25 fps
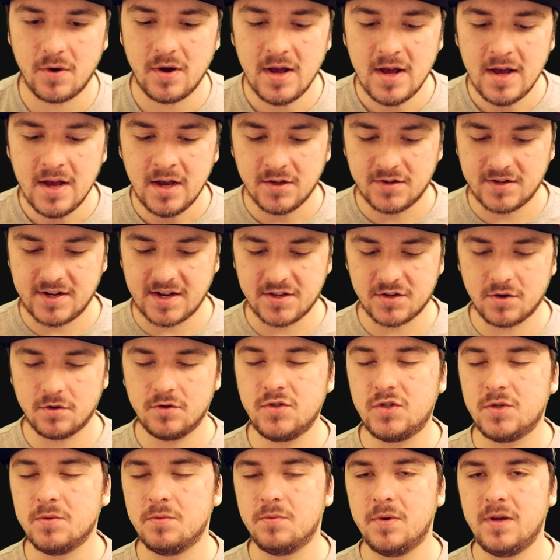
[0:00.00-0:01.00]
so that's going
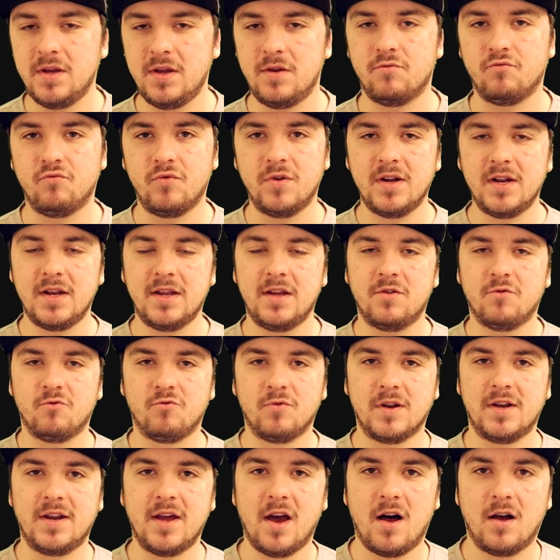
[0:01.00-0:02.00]
to be really
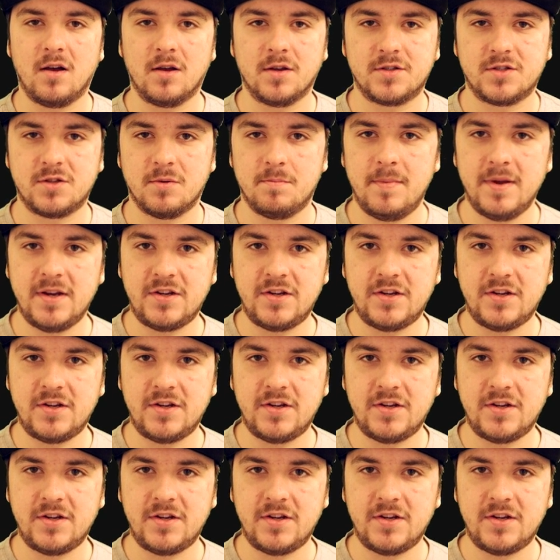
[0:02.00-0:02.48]
really awesome.